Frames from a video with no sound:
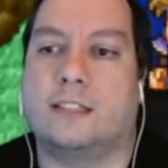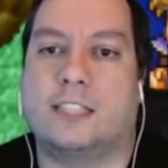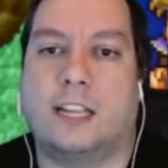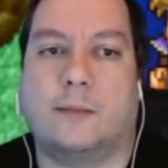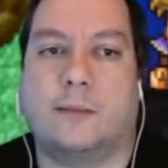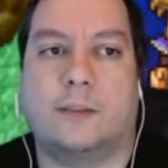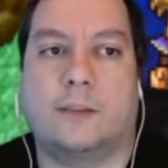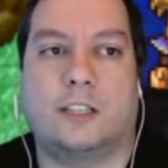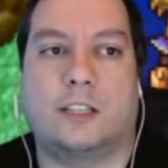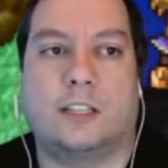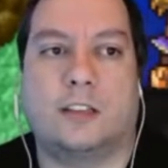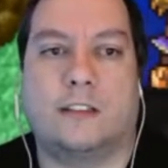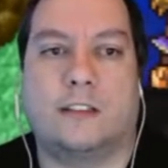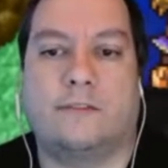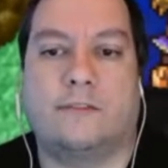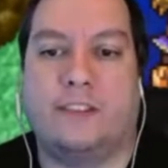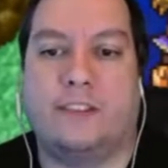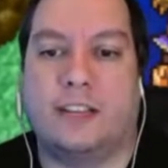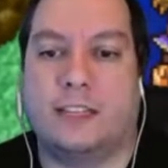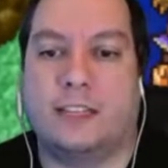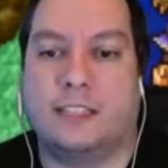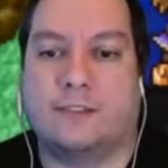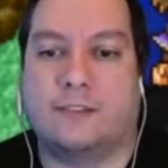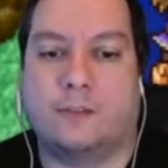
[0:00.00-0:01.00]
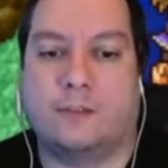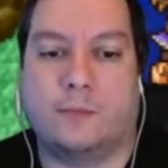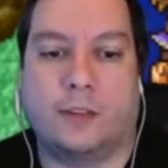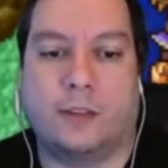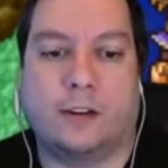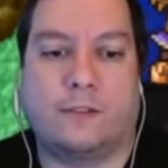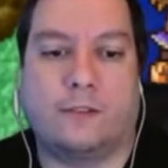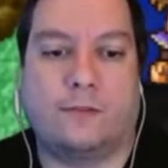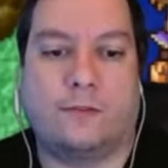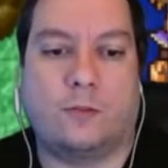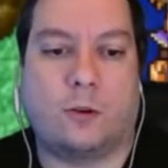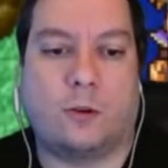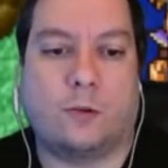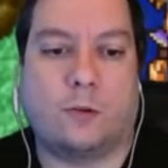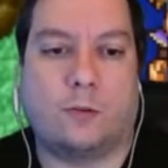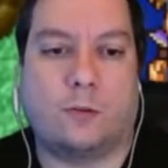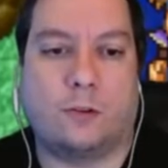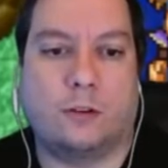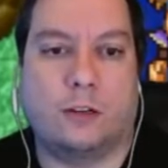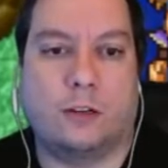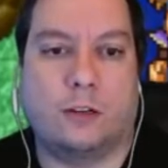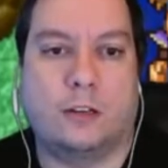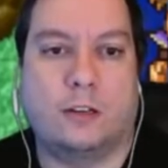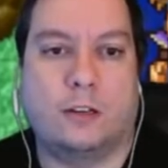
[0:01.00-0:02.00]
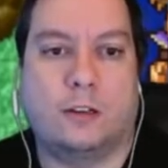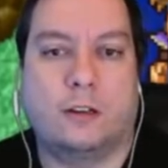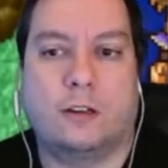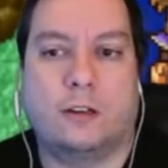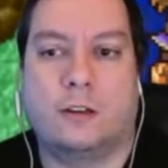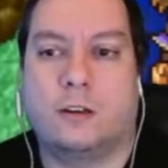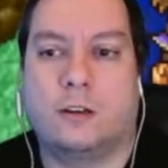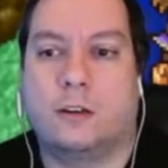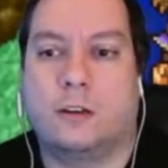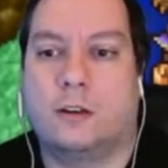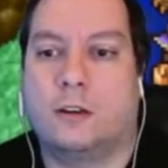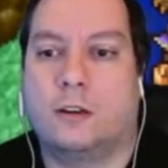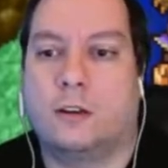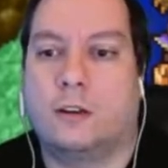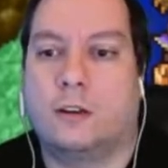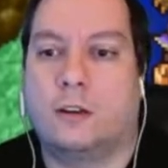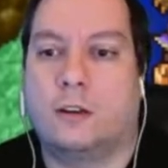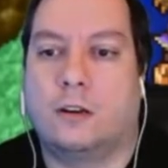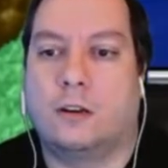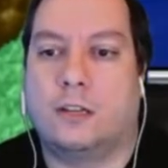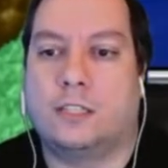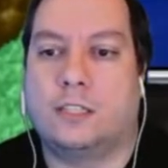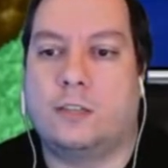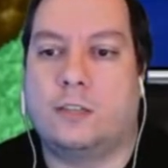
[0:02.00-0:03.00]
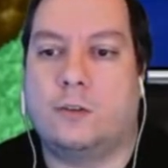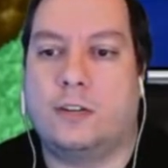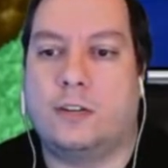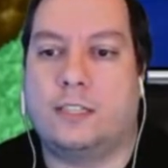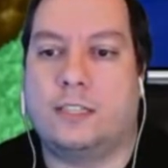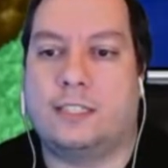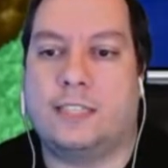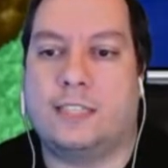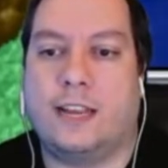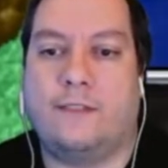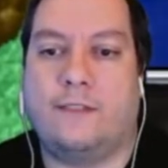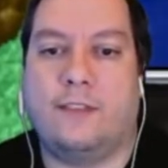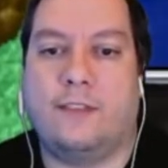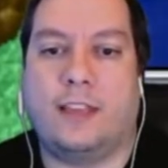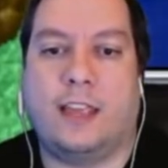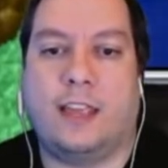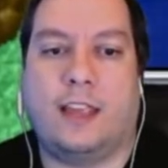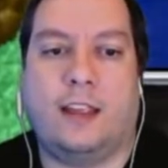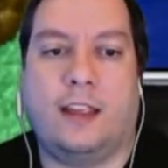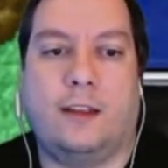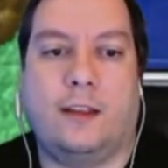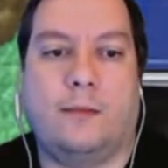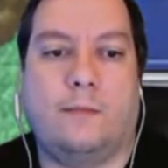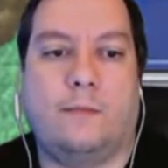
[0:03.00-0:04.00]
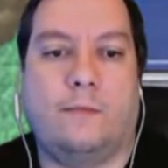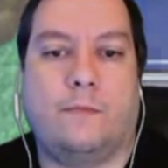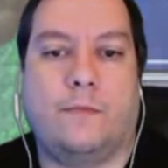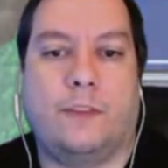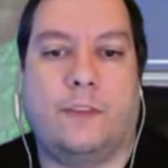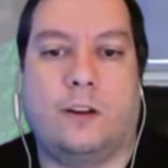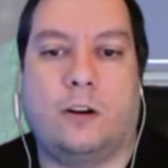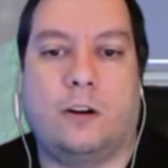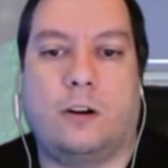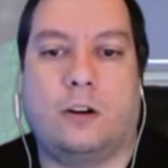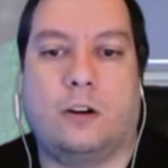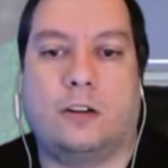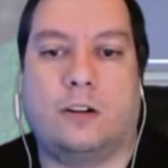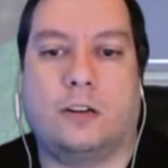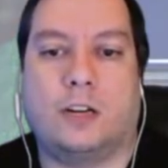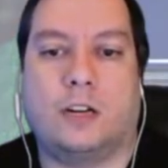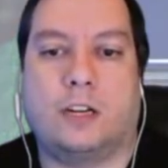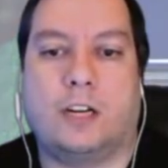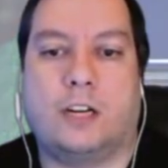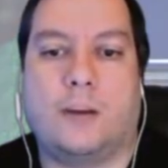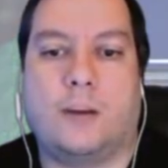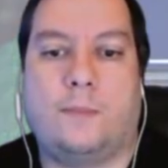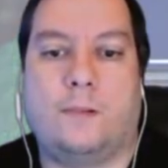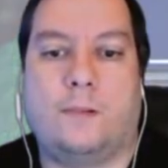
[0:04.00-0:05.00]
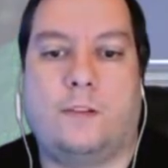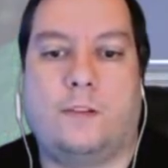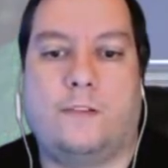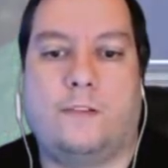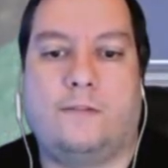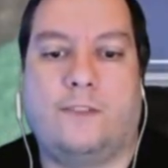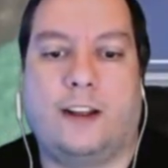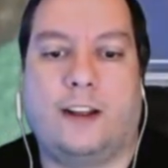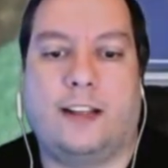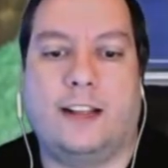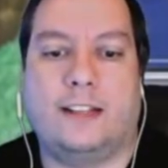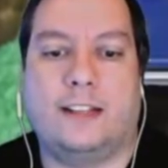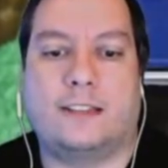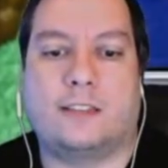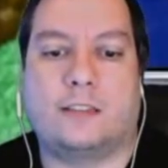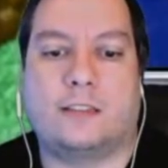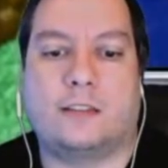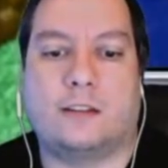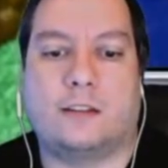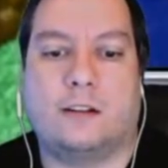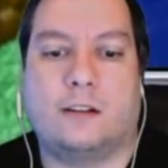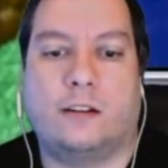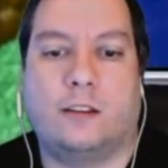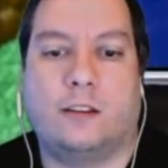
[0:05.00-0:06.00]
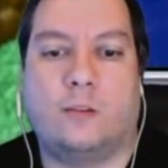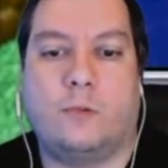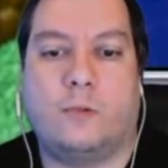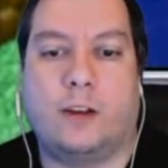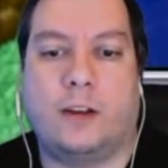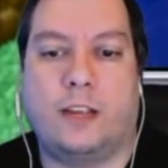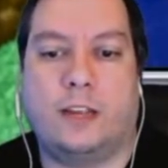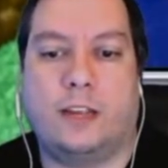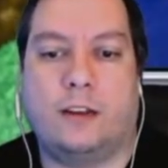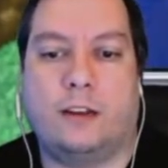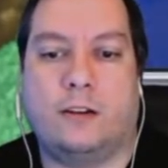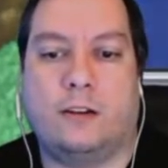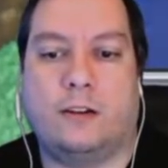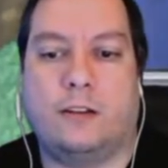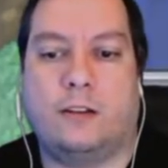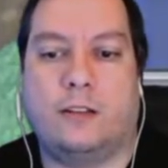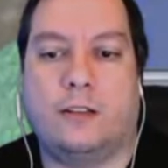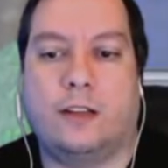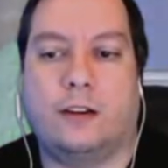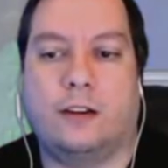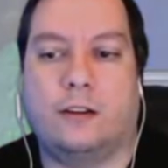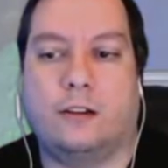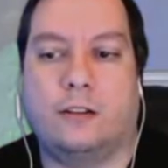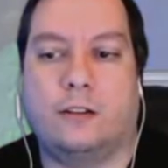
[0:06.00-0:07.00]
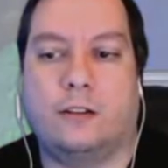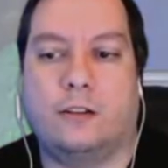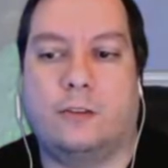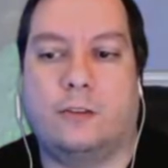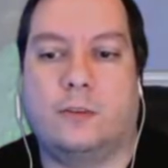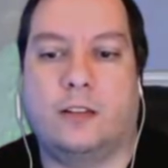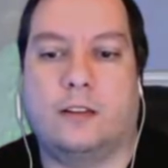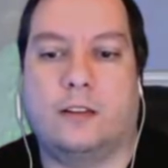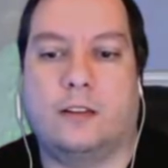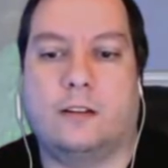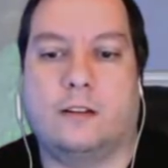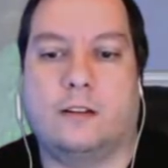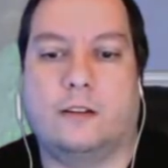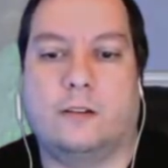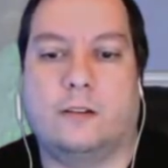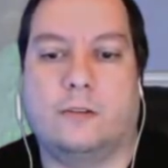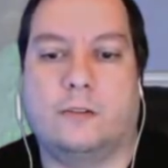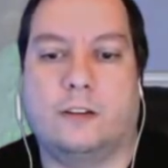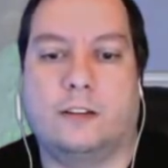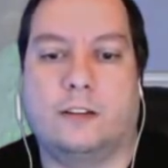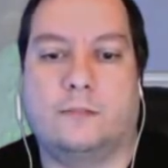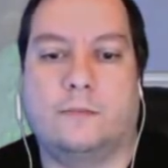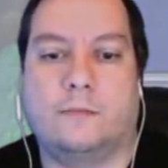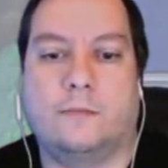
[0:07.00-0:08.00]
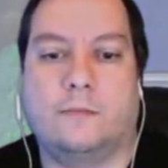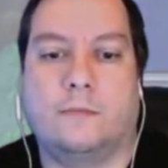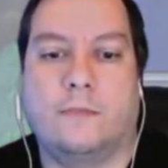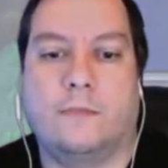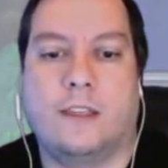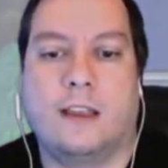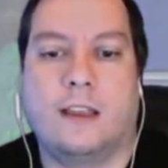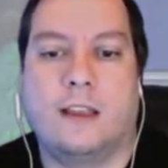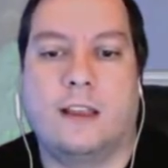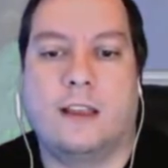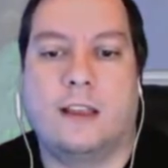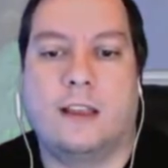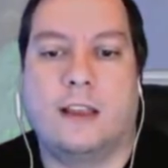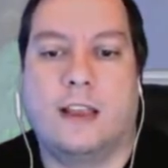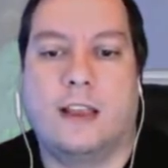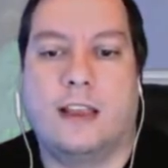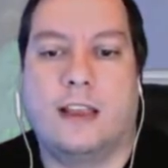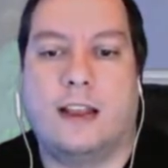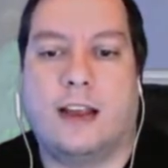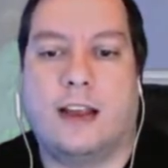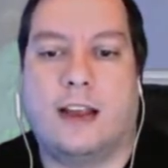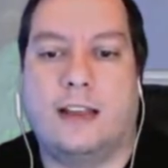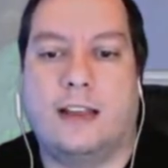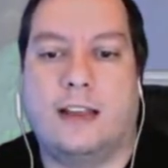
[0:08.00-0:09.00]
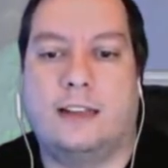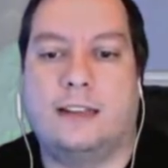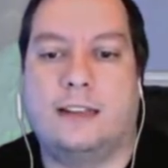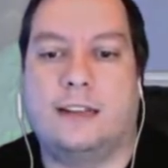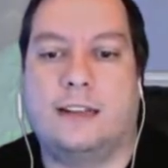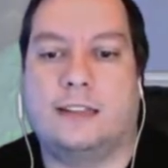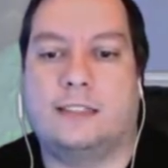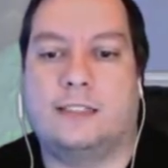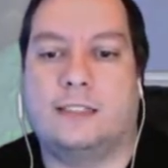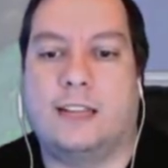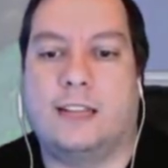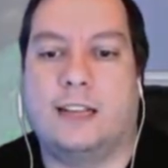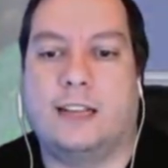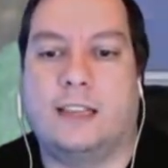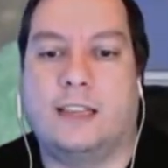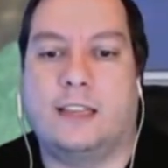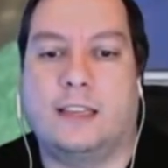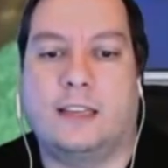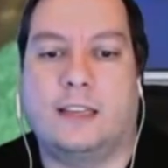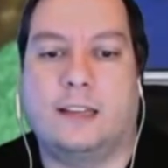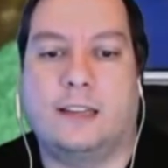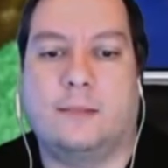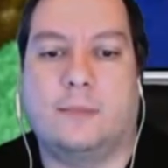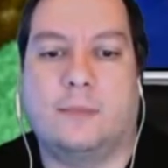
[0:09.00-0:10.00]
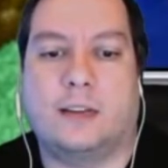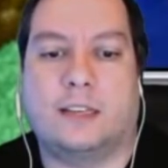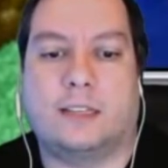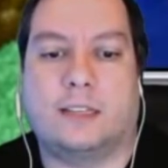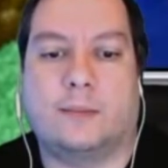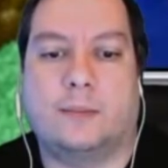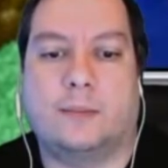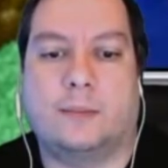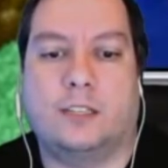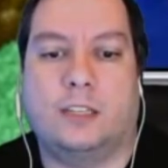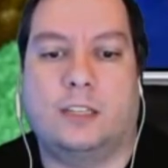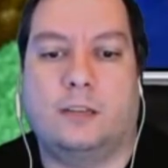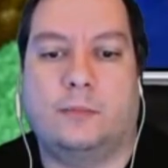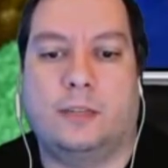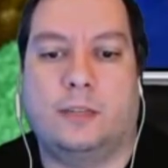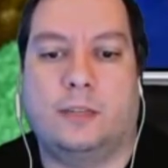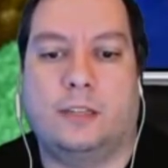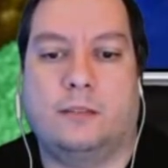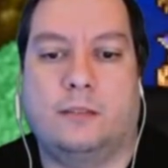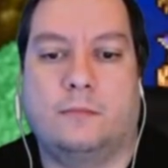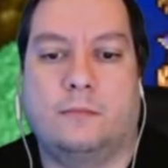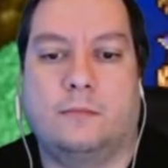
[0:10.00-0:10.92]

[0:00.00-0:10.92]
damage to the fiends from there forward. Let's go ahead and save the game. There are a couple of fights on the way here that are a little bit annoying, and I did not stay at the end because I'm a dummy.